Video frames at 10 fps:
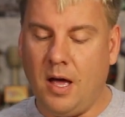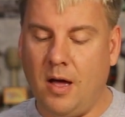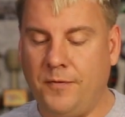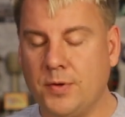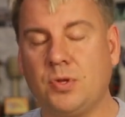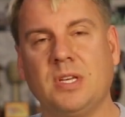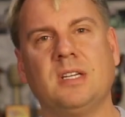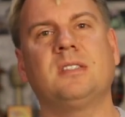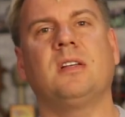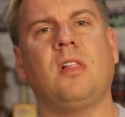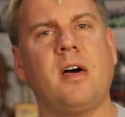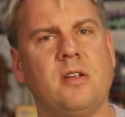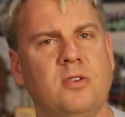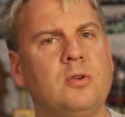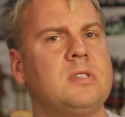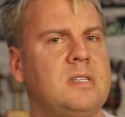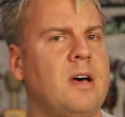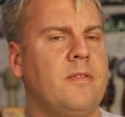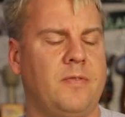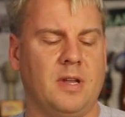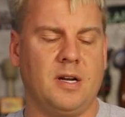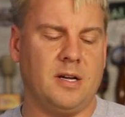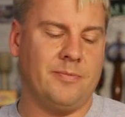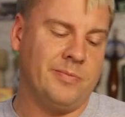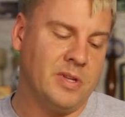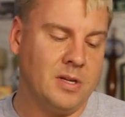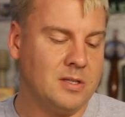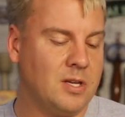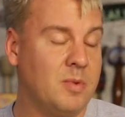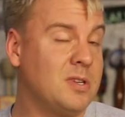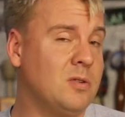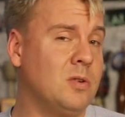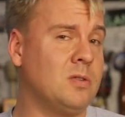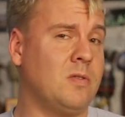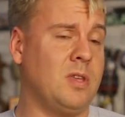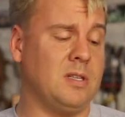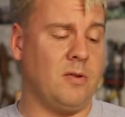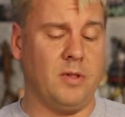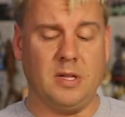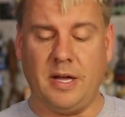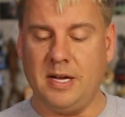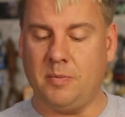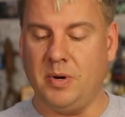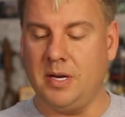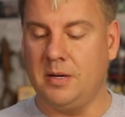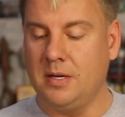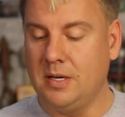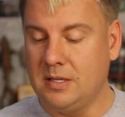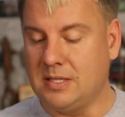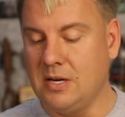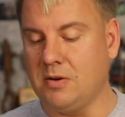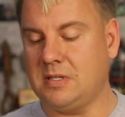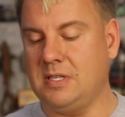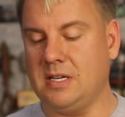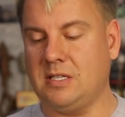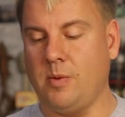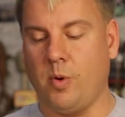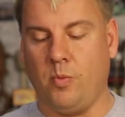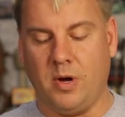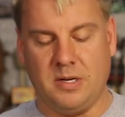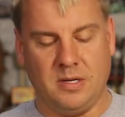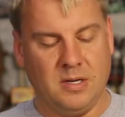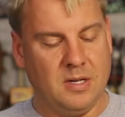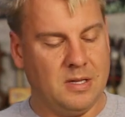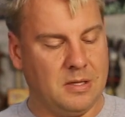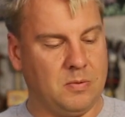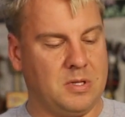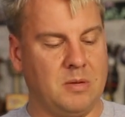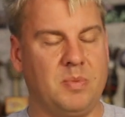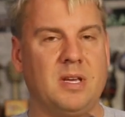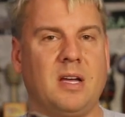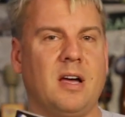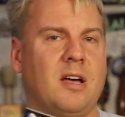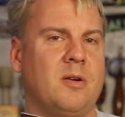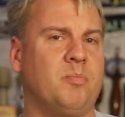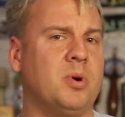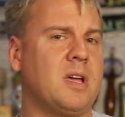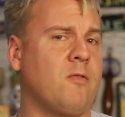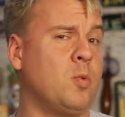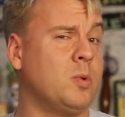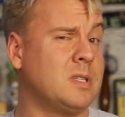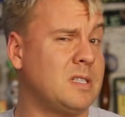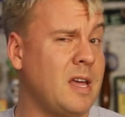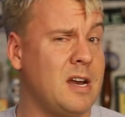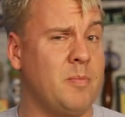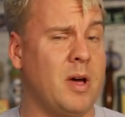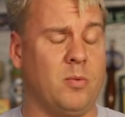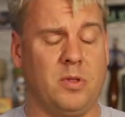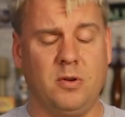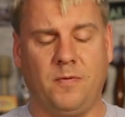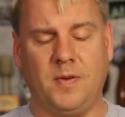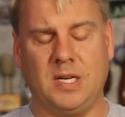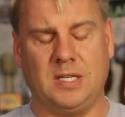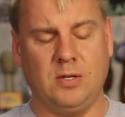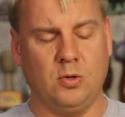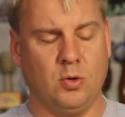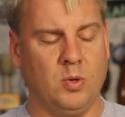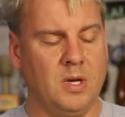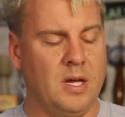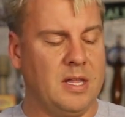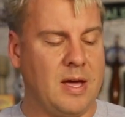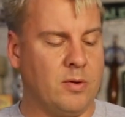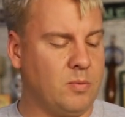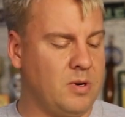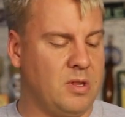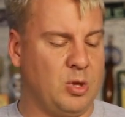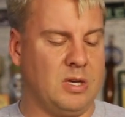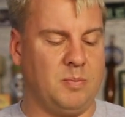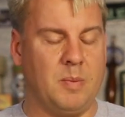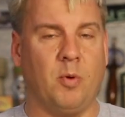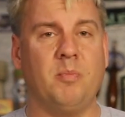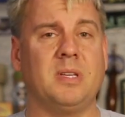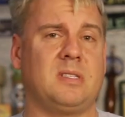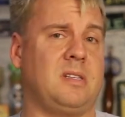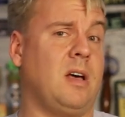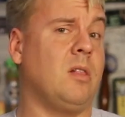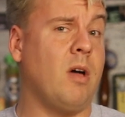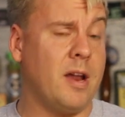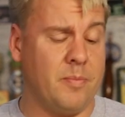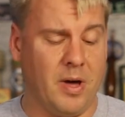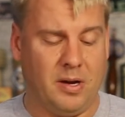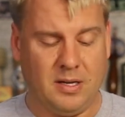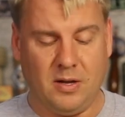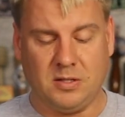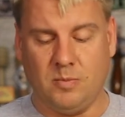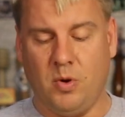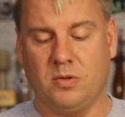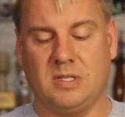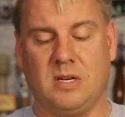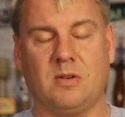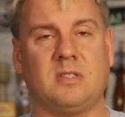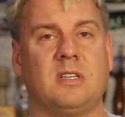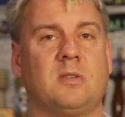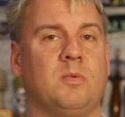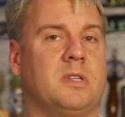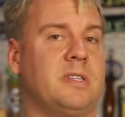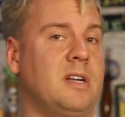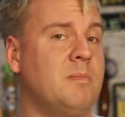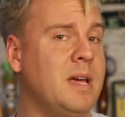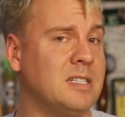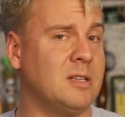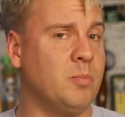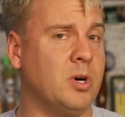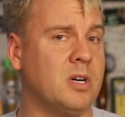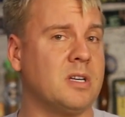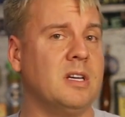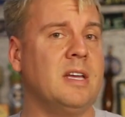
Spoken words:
a few things, a lot of new stuff, and some issue 2s of things I really like. But Secret 6 #1, this was the big book everyone was excited about with the new 52. That was one of the things people missed a lot about it. Gail Simone's Secret 6 was an amazing book,